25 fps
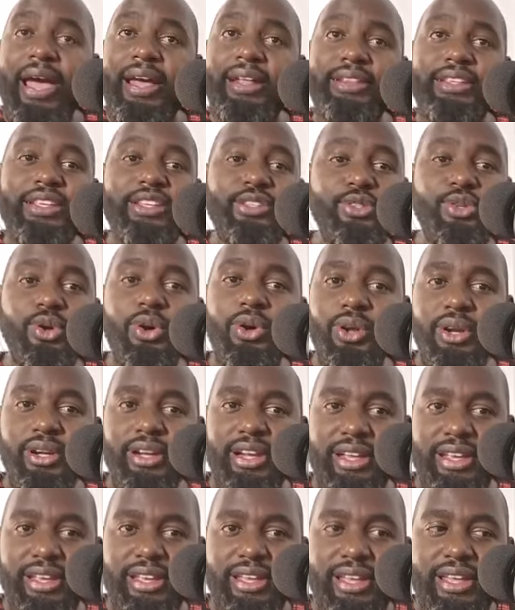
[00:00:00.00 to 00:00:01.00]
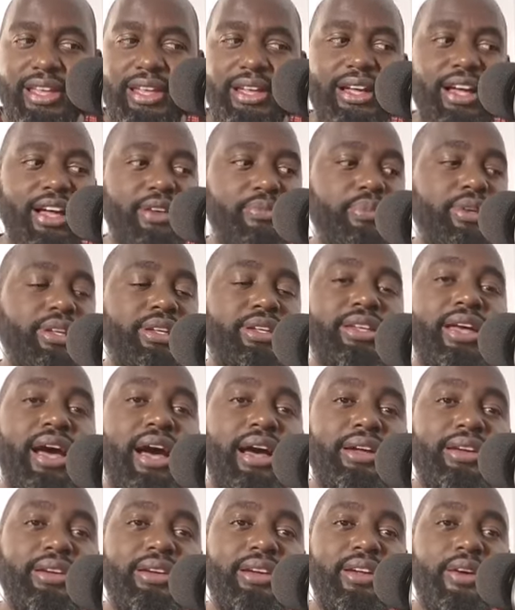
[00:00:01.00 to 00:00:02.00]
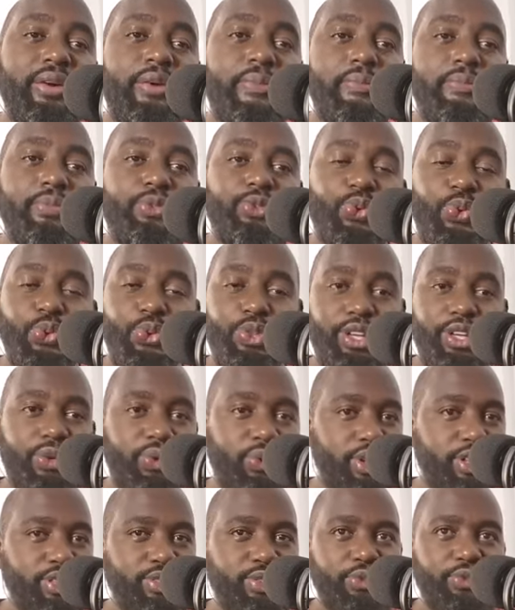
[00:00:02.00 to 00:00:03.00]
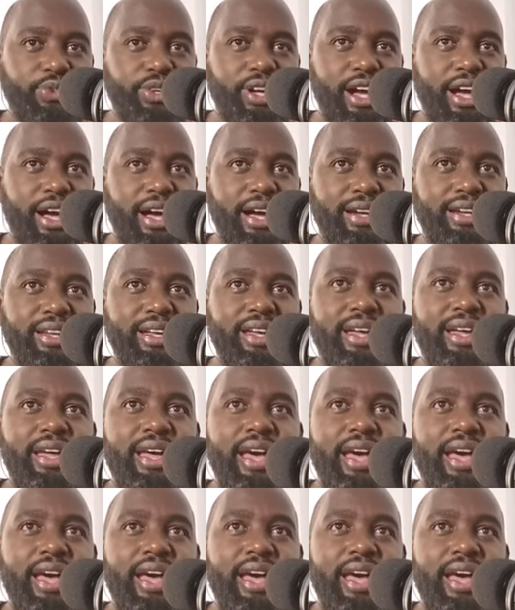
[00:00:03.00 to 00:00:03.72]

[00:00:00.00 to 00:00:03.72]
And this only can be done through the grace of God.